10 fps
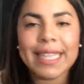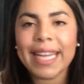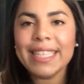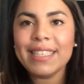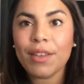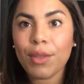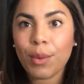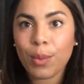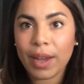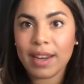Set the
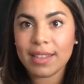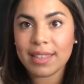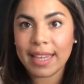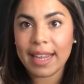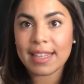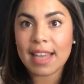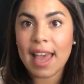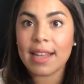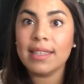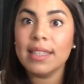wedding date
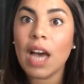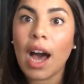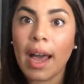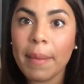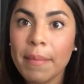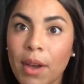and time.